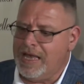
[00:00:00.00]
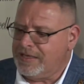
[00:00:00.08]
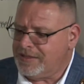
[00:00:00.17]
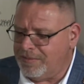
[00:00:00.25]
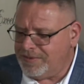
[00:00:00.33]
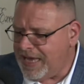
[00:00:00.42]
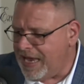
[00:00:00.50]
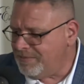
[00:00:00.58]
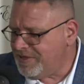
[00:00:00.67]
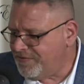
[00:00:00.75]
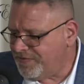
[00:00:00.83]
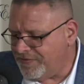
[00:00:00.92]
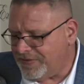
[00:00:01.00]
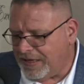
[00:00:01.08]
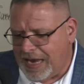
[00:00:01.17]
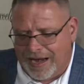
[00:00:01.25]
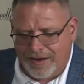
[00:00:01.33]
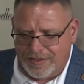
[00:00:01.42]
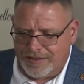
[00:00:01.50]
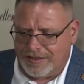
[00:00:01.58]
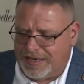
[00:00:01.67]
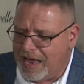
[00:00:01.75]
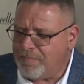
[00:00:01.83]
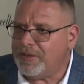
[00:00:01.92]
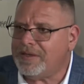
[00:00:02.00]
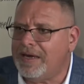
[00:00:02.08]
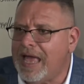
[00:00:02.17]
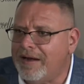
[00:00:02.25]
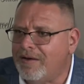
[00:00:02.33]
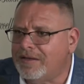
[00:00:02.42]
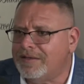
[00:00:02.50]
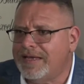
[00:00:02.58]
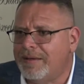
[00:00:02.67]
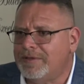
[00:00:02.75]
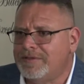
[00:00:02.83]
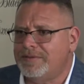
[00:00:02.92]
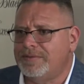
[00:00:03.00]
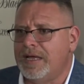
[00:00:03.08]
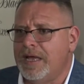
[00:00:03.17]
Sometimes if, if the lighters are there, I put the lighter on the table too.